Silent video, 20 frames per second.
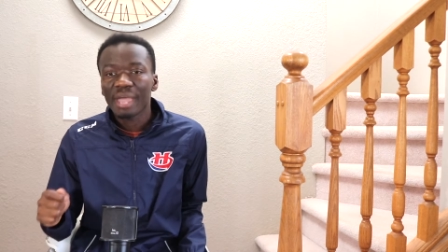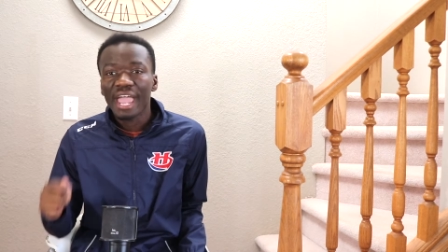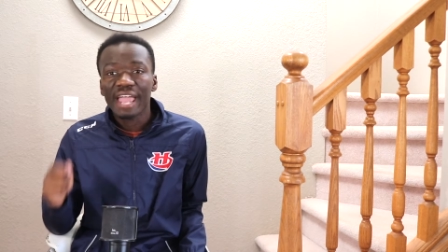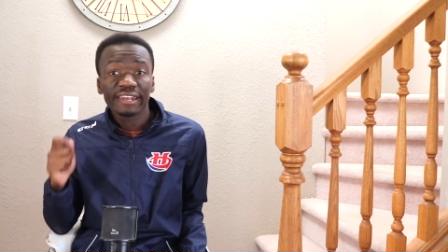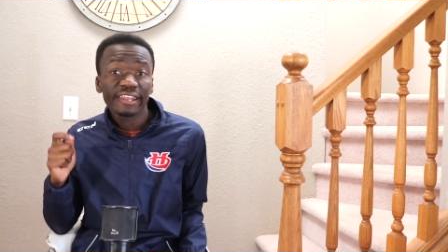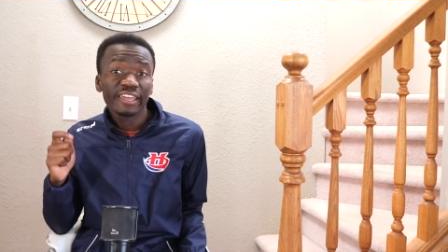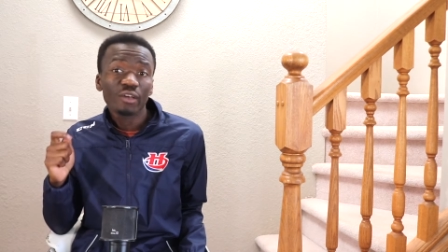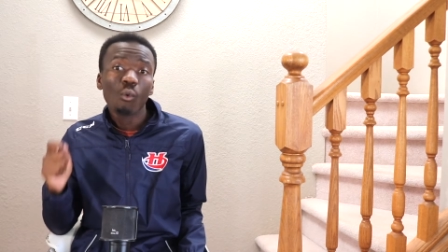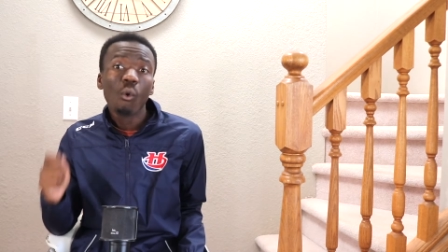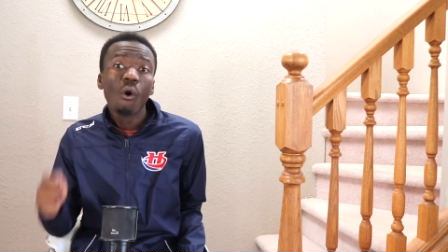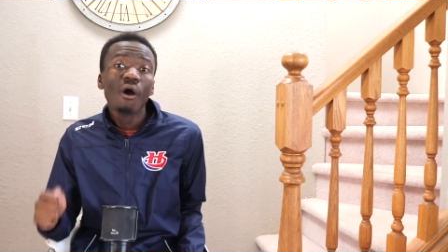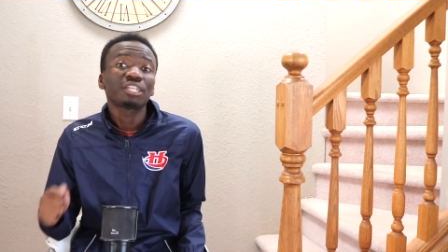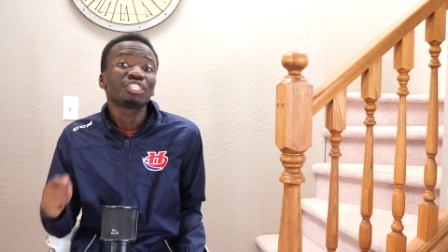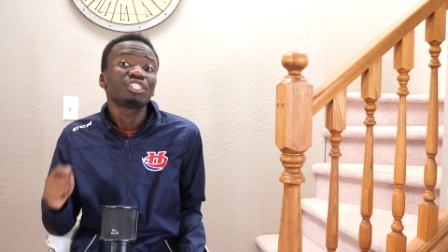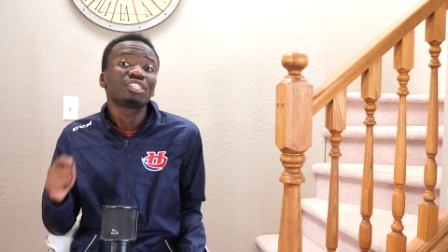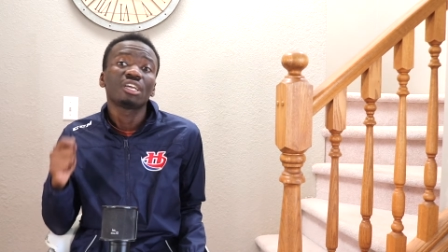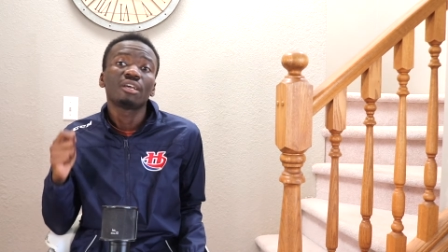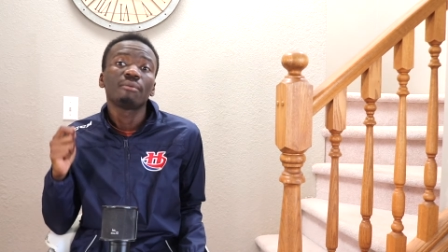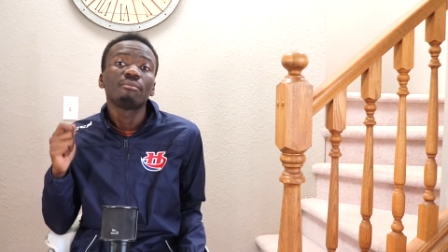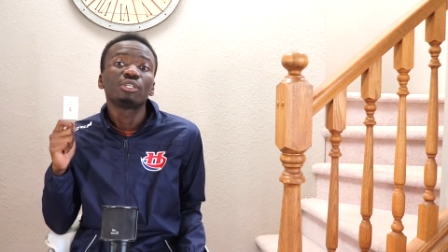and they
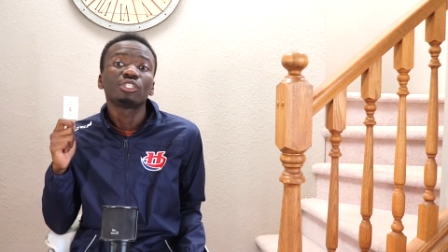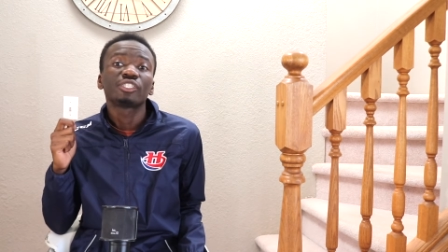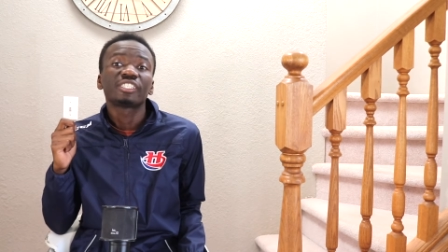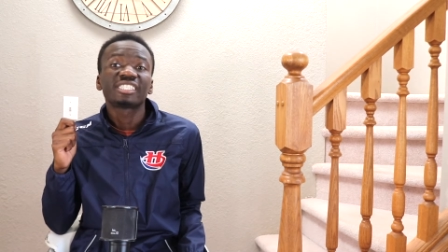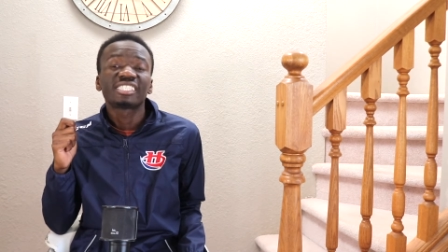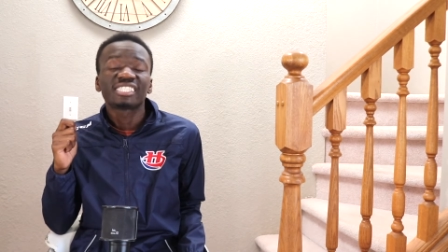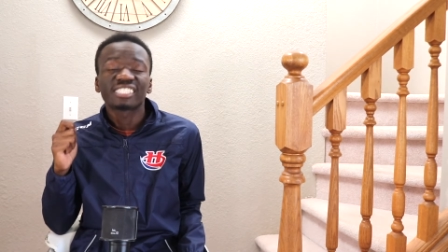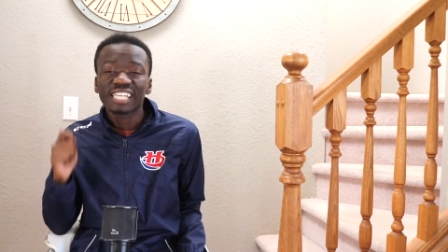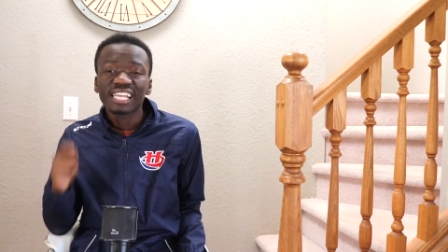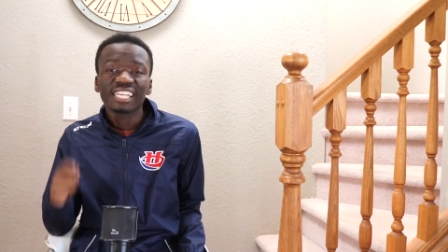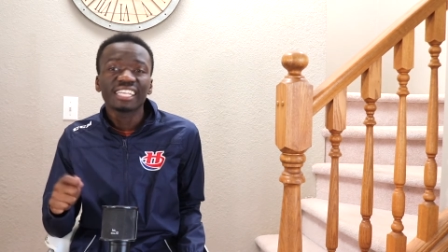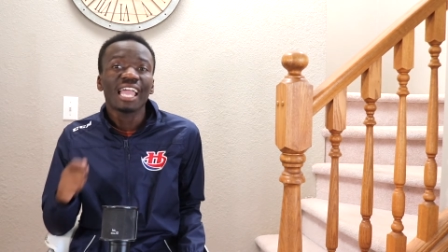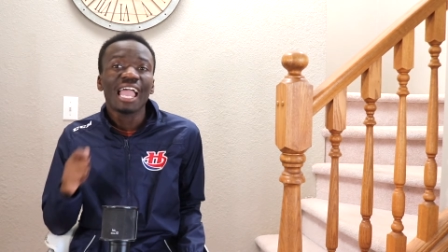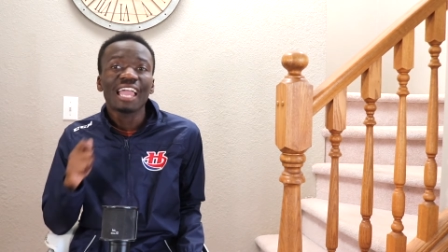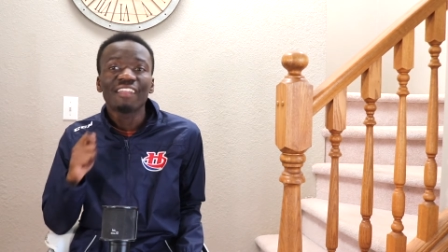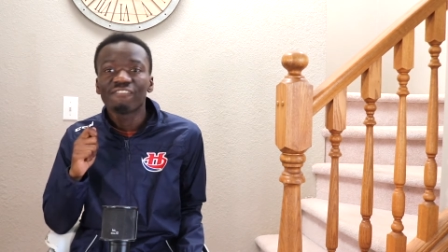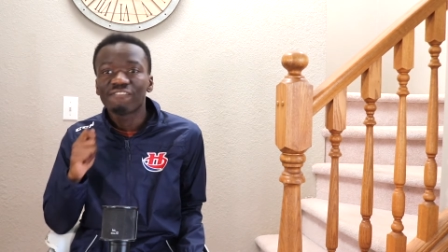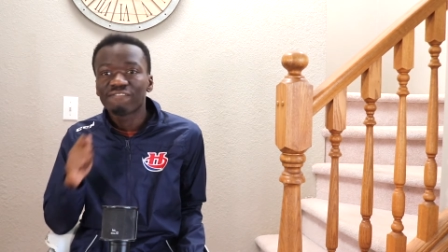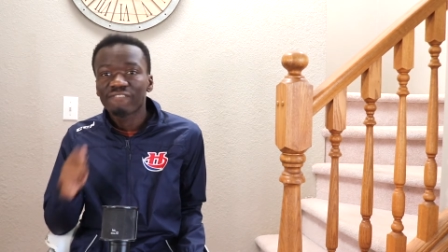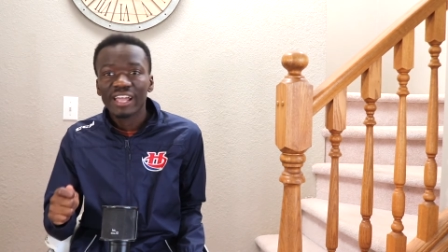watched him sink
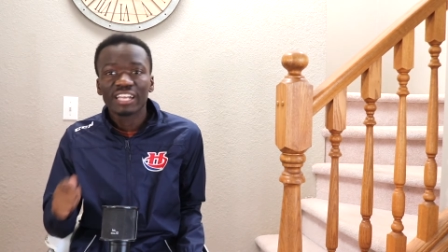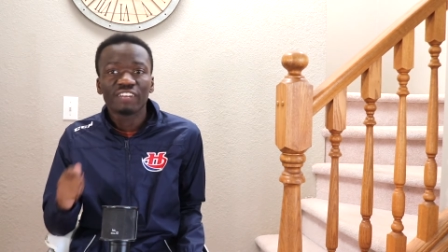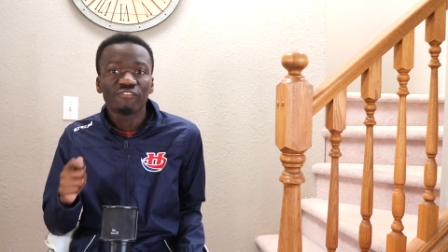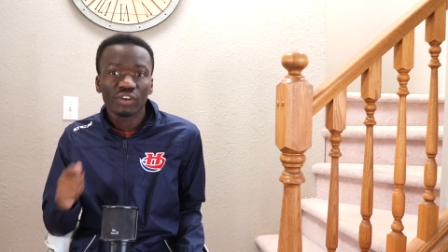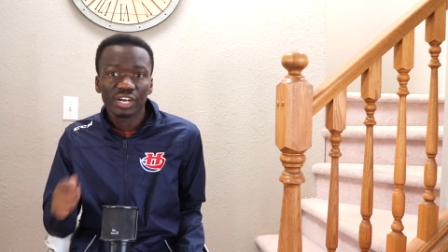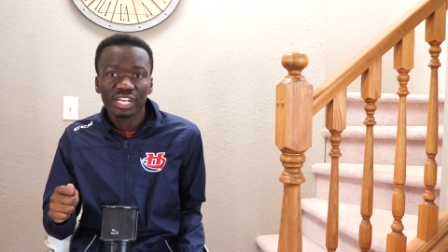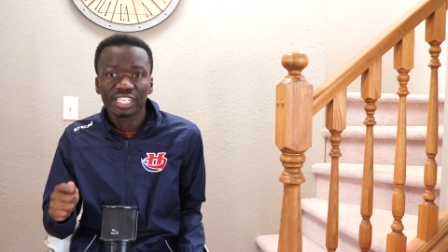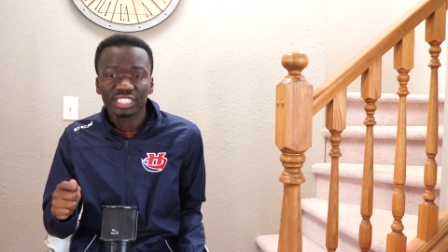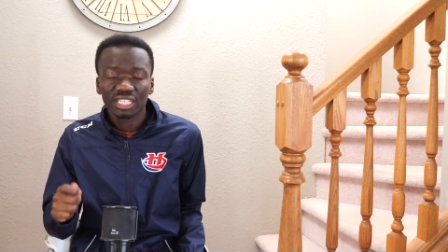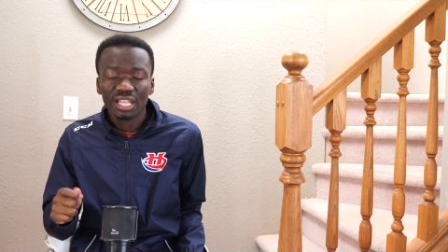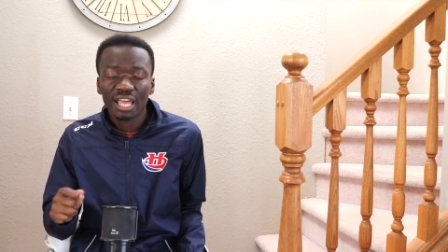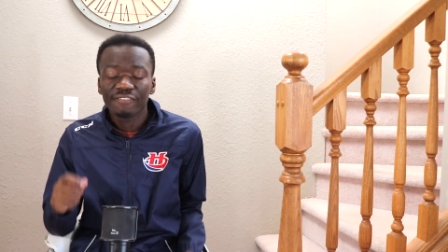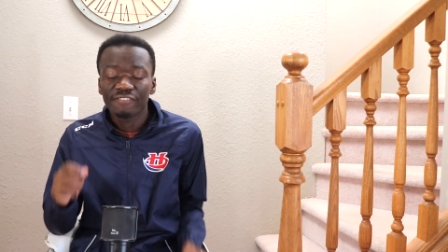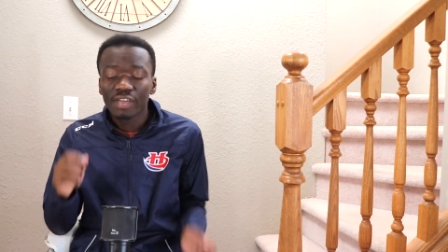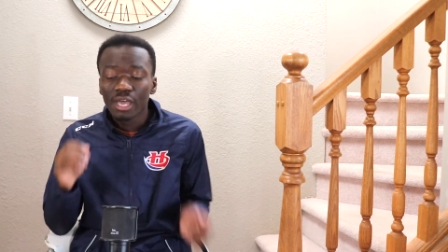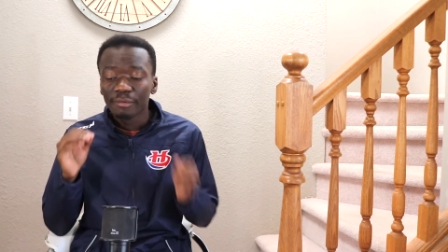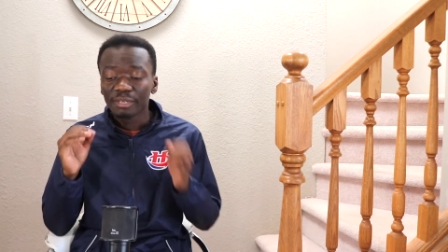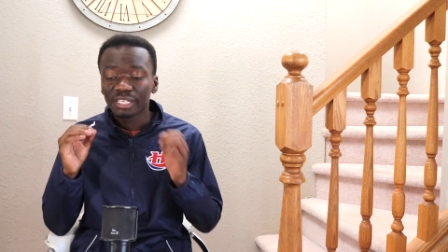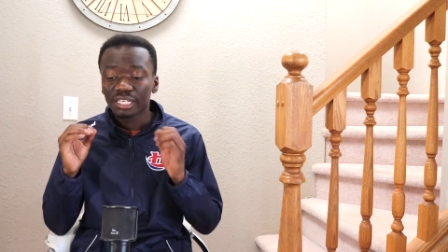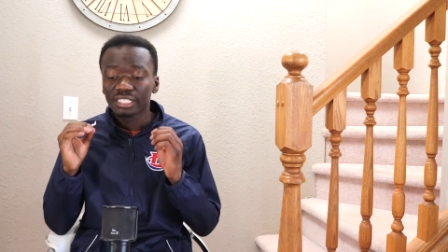and fight for his
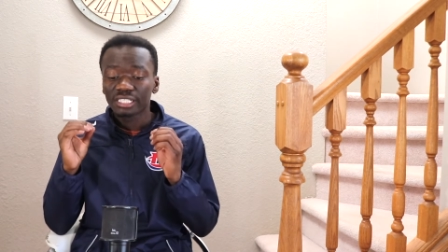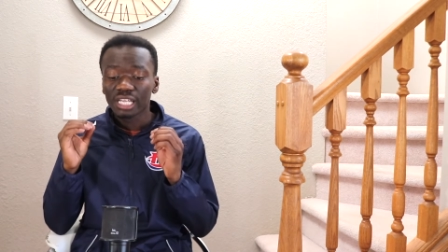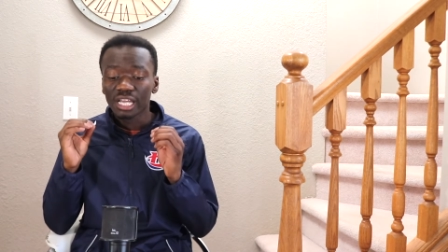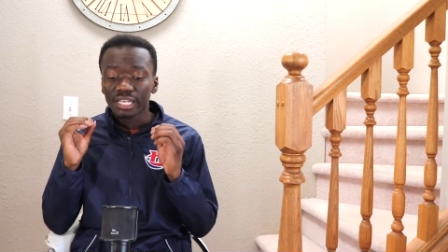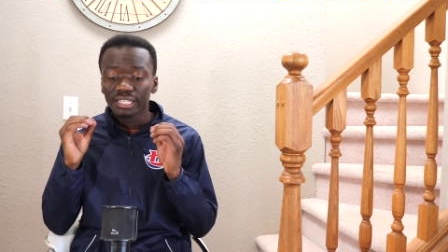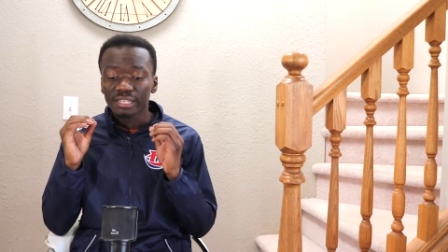life because